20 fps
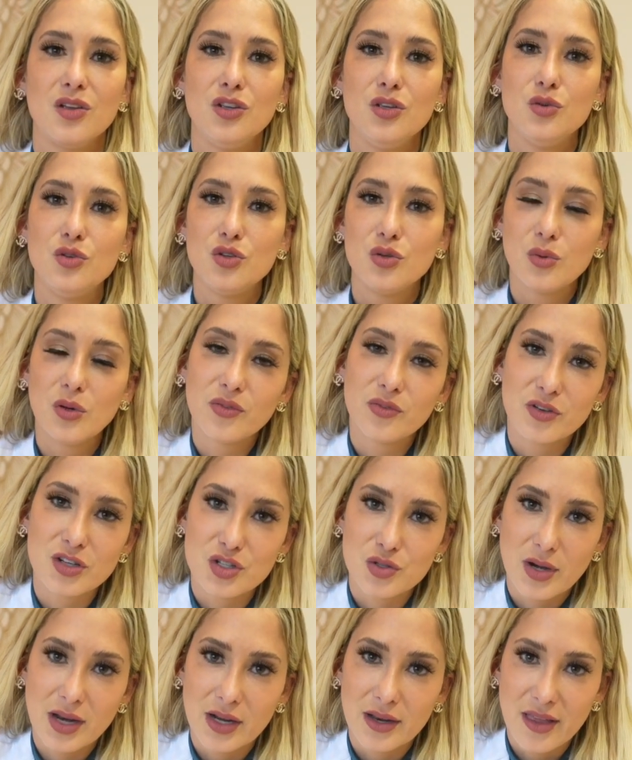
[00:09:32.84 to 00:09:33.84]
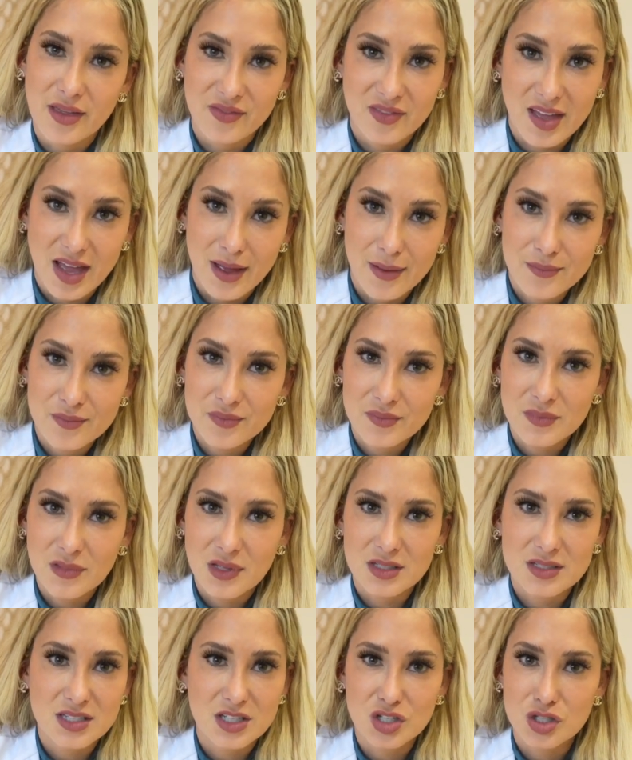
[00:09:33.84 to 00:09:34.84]
You do refrigerate them.
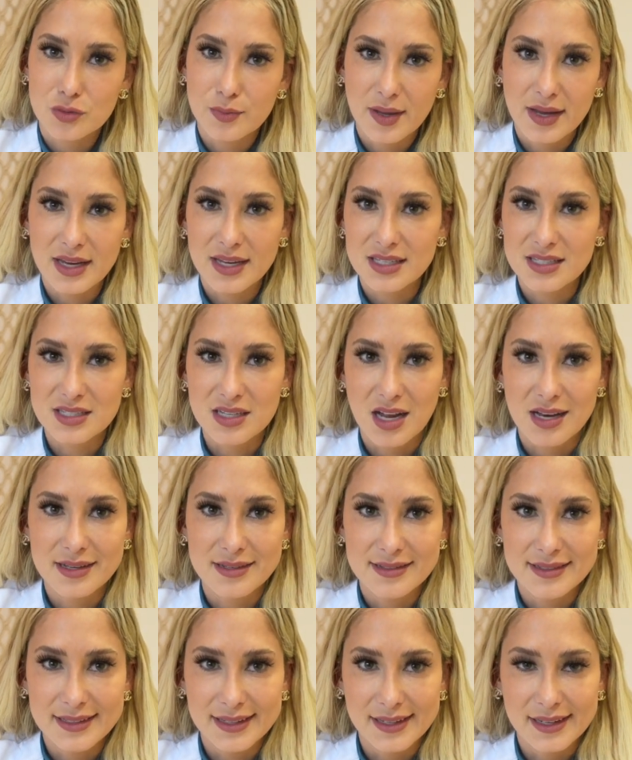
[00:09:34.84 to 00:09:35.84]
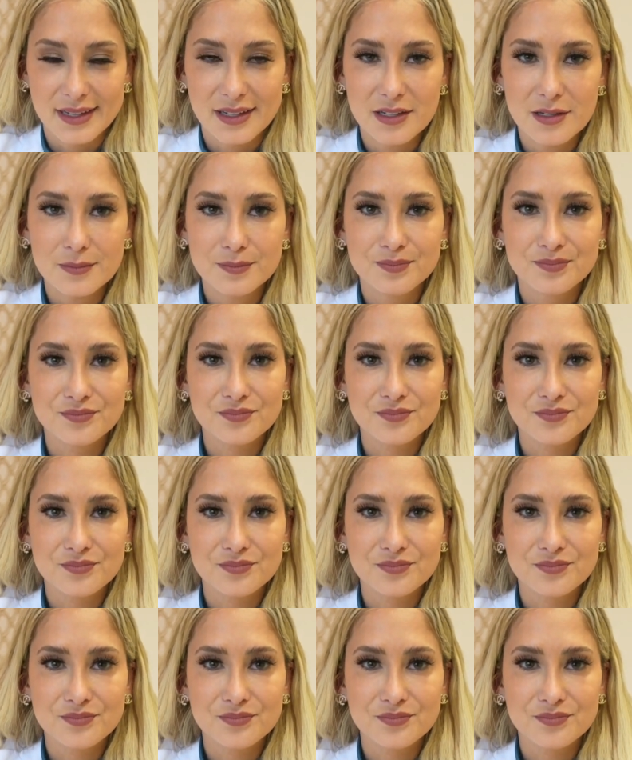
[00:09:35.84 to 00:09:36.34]
A tissue bank is not needed.